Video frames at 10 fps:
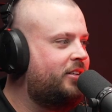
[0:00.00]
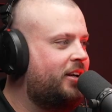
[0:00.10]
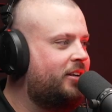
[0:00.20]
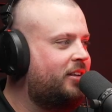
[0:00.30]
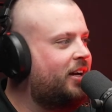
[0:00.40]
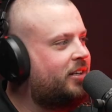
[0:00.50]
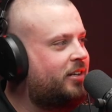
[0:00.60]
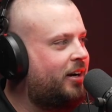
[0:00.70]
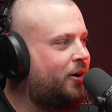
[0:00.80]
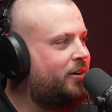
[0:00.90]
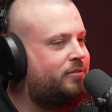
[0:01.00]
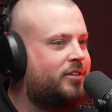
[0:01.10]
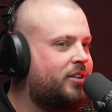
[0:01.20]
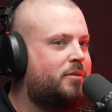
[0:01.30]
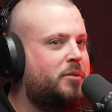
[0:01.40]
You know, like I heard
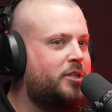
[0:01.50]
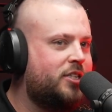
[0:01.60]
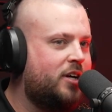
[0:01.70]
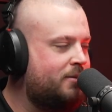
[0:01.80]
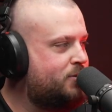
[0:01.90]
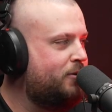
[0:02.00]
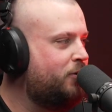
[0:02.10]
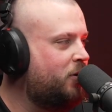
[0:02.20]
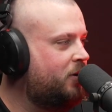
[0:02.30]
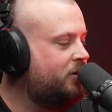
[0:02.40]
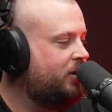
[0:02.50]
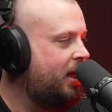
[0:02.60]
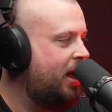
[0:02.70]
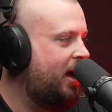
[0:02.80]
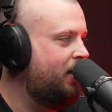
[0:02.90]
fucking a million times before
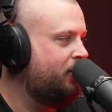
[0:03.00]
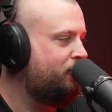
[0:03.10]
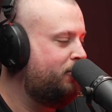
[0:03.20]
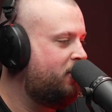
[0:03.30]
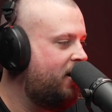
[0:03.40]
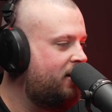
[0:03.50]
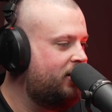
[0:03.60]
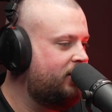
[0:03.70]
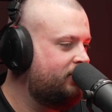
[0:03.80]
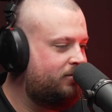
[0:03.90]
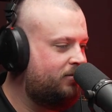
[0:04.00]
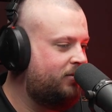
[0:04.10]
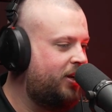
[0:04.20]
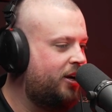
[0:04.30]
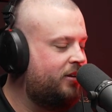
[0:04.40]
through prior,
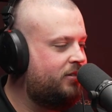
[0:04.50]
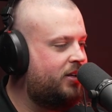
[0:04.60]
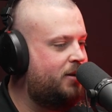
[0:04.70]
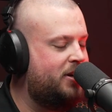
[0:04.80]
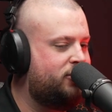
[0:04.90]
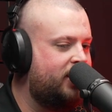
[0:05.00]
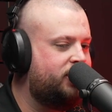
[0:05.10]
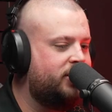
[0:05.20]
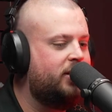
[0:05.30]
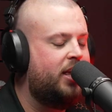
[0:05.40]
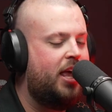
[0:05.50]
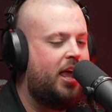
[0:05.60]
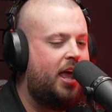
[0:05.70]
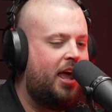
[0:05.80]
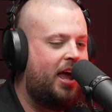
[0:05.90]
you know, administration.
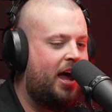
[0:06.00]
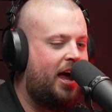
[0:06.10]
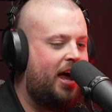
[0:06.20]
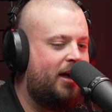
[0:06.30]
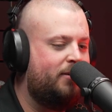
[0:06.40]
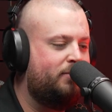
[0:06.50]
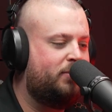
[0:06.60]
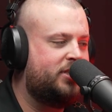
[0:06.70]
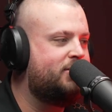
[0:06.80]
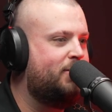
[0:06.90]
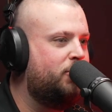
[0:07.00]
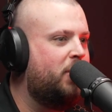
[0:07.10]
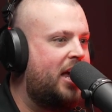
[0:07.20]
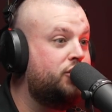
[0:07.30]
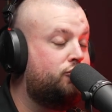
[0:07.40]
But to have someone who
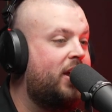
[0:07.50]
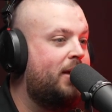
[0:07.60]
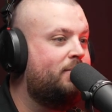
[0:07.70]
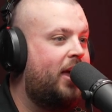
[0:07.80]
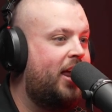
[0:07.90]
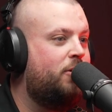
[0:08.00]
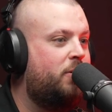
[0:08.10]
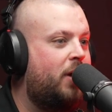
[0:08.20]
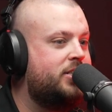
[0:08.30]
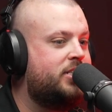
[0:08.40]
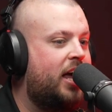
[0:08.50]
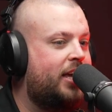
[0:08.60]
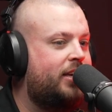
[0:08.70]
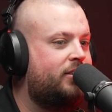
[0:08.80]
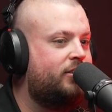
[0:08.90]
has a dream and who has like
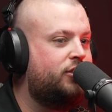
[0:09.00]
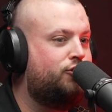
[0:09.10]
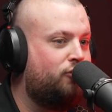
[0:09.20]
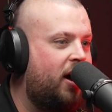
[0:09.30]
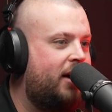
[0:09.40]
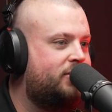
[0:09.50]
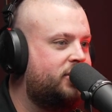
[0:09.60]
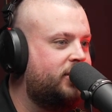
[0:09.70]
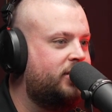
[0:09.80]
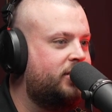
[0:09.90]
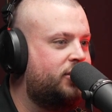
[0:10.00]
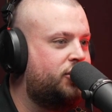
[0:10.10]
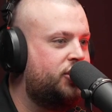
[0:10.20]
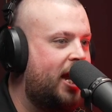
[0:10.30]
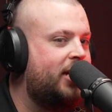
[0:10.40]
drive to
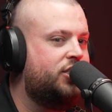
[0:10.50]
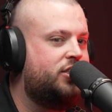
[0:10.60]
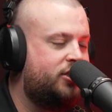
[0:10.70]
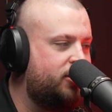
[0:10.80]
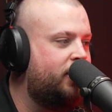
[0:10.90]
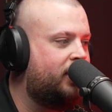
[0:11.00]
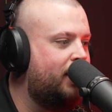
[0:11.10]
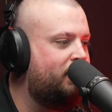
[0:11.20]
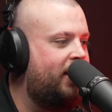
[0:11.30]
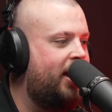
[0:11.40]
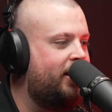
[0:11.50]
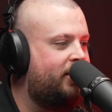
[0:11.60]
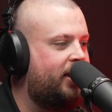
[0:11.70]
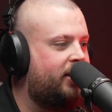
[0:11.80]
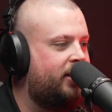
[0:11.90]
change, to turn the club around, I think